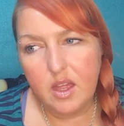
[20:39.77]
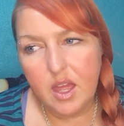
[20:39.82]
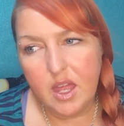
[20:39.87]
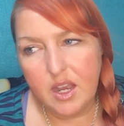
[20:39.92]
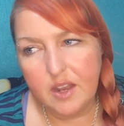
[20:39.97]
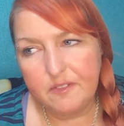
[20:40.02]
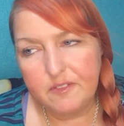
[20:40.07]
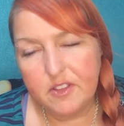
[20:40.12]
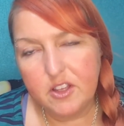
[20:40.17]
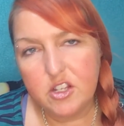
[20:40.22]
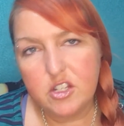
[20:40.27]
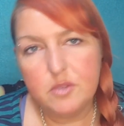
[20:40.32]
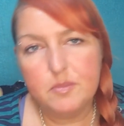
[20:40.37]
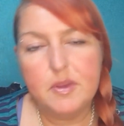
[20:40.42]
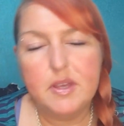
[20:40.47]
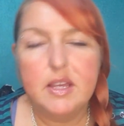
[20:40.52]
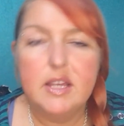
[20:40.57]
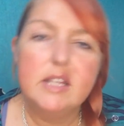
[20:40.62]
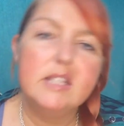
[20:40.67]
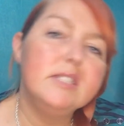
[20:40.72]
And I've learned
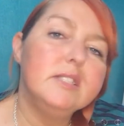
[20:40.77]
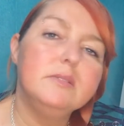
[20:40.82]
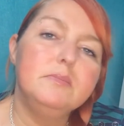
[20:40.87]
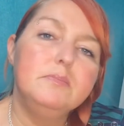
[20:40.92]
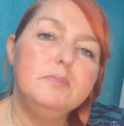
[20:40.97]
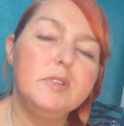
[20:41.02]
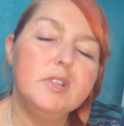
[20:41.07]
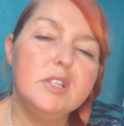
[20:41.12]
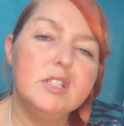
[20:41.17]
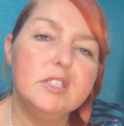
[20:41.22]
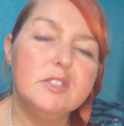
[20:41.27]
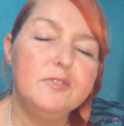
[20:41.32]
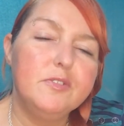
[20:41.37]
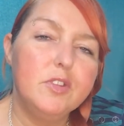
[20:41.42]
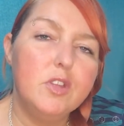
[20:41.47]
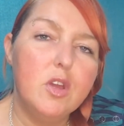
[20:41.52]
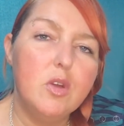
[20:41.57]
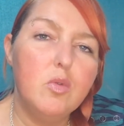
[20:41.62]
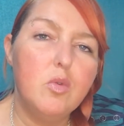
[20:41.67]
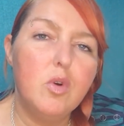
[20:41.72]
my lesson, because
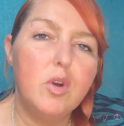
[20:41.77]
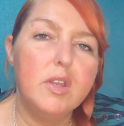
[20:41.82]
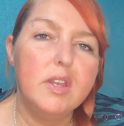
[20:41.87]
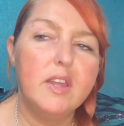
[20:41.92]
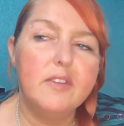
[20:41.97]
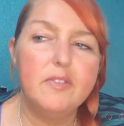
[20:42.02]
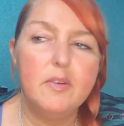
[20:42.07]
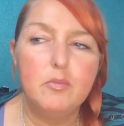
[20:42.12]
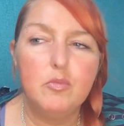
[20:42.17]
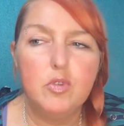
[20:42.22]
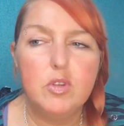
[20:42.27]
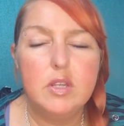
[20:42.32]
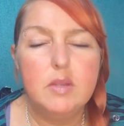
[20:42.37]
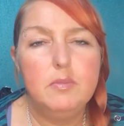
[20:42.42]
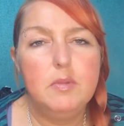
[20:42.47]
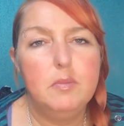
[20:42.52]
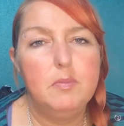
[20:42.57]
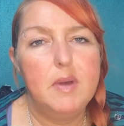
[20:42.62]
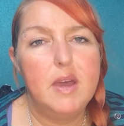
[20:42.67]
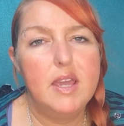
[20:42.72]
from now on, if I'm going
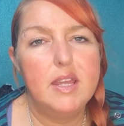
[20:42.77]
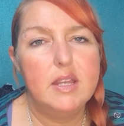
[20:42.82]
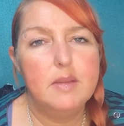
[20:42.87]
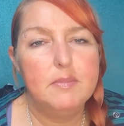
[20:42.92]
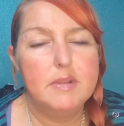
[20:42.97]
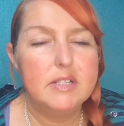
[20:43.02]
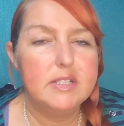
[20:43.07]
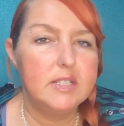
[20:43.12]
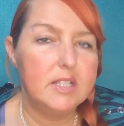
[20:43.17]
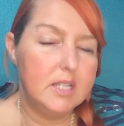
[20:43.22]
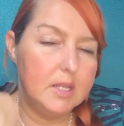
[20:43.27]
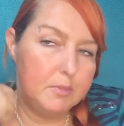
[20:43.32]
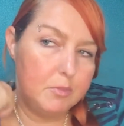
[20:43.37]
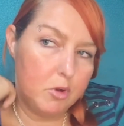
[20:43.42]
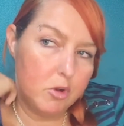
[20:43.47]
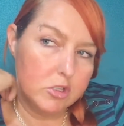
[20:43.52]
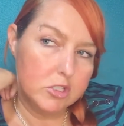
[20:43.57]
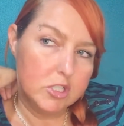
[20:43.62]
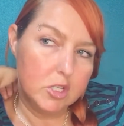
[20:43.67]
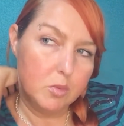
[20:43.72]
to be buying a mystery
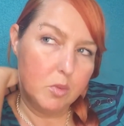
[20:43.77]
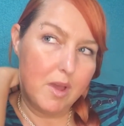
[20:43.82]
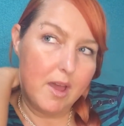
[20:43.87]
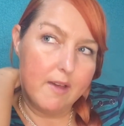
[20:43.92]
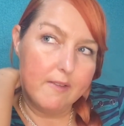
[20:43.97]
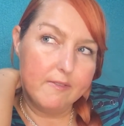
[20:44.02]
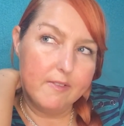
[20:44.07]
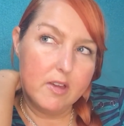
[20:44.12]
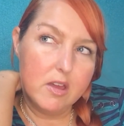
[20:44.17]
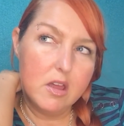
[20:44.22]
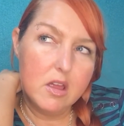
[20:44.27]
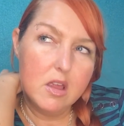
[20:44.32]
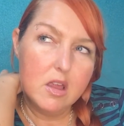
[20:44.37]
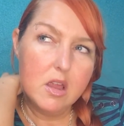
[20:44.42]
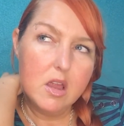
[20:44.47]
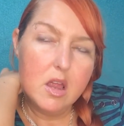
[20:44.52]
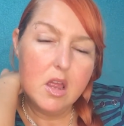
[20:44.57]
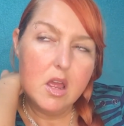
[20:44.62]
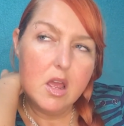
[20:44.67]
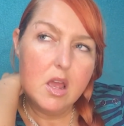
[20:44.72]
box or whatever,
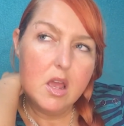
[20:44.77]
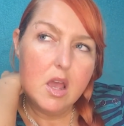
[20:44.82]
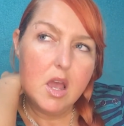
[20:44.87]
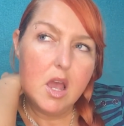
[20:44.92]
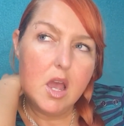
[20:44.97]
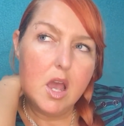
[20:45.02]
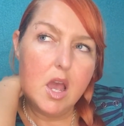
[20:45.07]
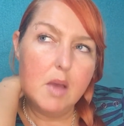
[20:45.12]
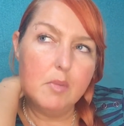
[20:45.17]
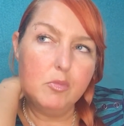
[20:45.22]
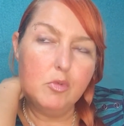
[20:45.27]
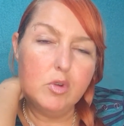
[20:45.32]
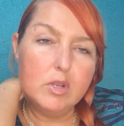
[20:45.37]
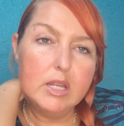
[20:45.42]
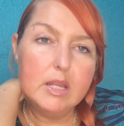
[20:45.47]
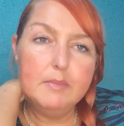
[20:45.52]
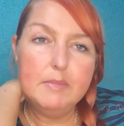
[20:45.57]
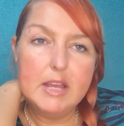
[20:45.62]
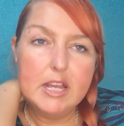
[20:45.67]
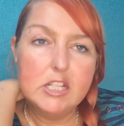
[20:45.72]
I'm
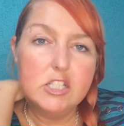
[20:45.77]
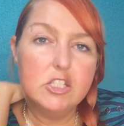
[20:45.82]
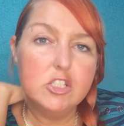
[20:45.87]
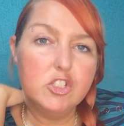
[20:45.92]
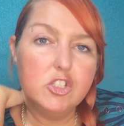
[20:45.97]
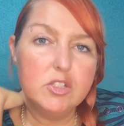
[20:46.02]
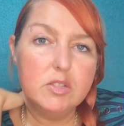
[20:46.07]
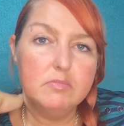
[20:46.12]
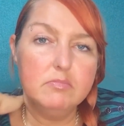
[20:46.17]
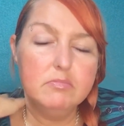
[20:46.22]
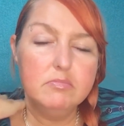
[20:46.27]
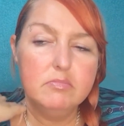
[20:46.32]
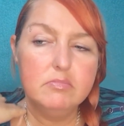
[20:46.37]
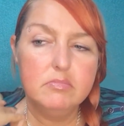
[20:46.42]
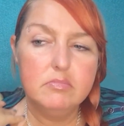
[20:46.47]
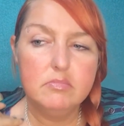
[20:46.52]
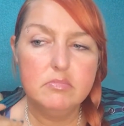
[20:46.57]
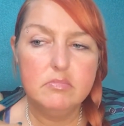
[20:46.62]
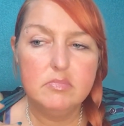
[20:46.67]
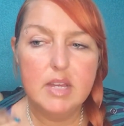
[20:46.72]
going to message them
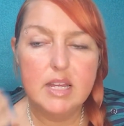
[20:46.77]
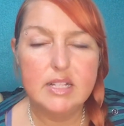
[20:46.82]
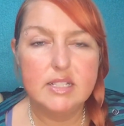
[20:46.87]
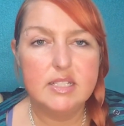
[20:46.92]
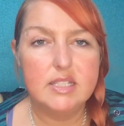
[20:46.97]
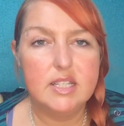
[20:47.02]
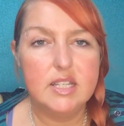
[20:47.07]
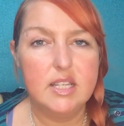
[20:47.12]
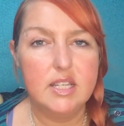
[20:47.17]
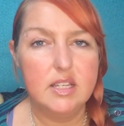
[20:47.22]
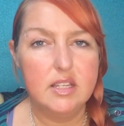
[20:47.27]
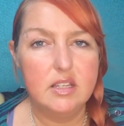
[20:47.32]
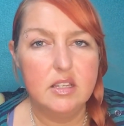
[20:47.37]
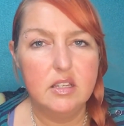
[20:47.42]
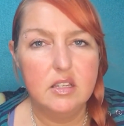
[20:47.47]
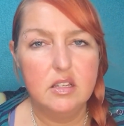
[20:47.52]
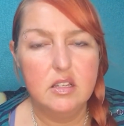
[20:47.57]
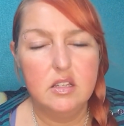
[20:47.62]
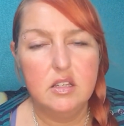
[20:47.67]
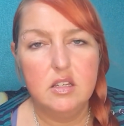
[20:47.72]
and
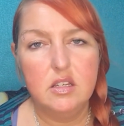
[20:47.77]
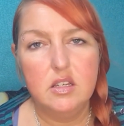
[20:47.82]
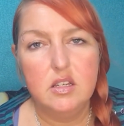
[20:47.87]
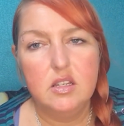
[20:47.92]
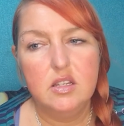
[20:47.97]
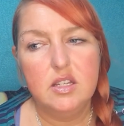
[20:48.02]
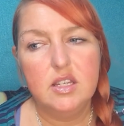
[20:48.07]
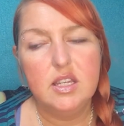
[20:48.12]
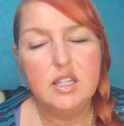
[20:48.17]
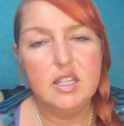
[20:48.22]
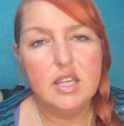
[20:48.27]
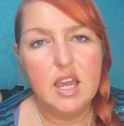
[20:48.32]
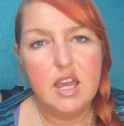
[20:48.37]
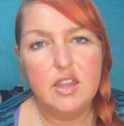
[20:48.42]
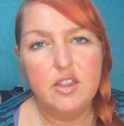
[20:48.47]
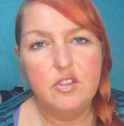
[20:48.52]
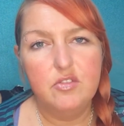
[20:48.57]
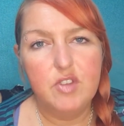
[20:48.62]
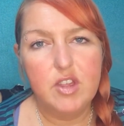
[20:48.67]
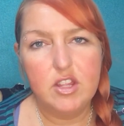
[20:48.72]
say, can you
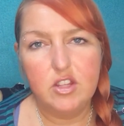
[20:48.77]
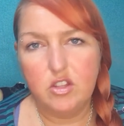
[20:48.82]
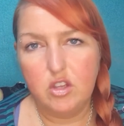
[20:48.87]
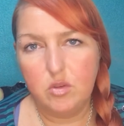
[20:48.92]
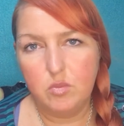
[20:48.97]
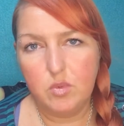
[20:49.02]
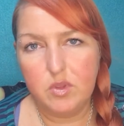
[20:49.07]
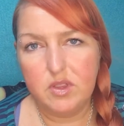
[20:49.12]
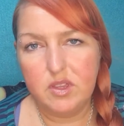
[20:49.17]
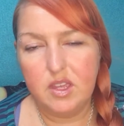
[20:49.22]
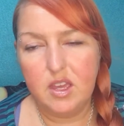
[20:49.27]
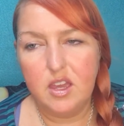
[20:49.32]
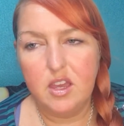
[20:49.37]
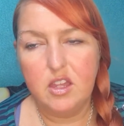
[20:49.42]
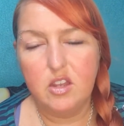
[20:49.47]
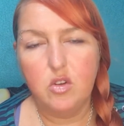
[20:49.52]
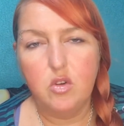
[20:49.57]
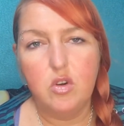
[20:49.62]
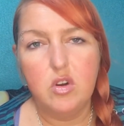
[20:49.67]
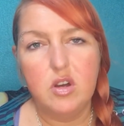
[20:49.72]
either write down what they
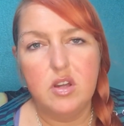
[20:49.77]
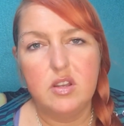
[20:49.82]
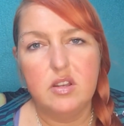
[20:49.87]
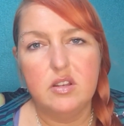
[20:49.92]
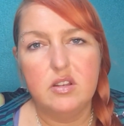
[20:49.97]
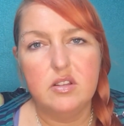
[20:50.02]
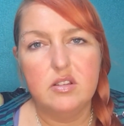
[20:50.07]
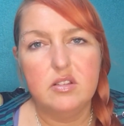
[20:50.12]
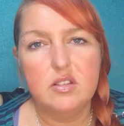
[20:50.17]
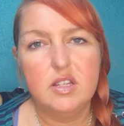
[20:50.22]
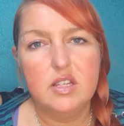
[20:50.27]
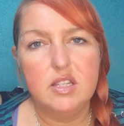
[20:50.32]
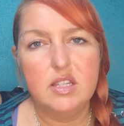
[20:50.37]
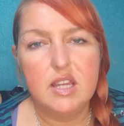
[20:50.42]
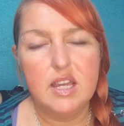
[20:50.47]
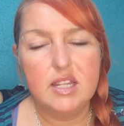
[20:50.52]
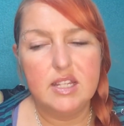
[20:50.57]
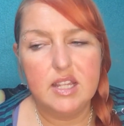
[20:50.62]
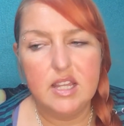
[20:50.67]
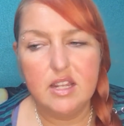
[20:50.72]
are or can
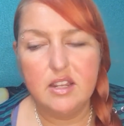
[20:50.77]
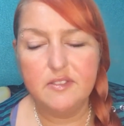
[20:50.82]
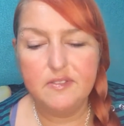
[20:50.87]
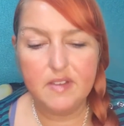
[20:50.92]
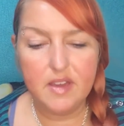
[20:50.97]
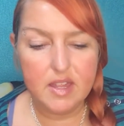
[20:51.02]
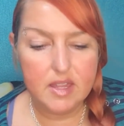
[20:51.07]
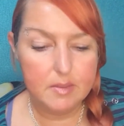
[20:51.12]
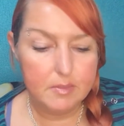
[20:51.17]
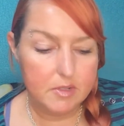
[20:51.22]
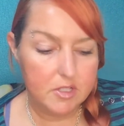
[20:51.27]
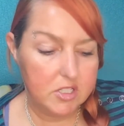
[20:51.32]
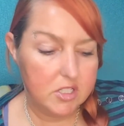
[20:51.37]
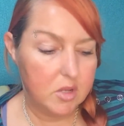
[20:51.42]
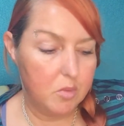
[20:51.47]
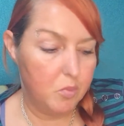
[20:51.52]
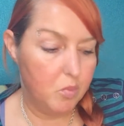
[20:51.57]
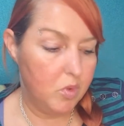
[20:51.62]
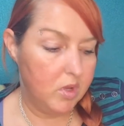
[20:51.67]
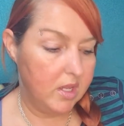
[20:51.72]
you identify them in
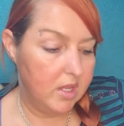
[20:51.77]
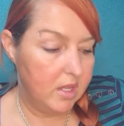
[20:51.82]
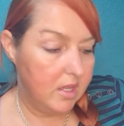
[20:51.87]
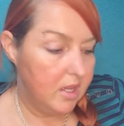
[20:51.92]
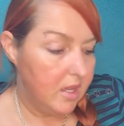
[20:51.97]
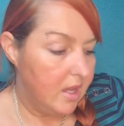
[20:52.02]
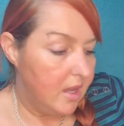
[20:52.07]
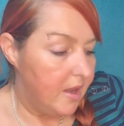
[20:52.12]
some way?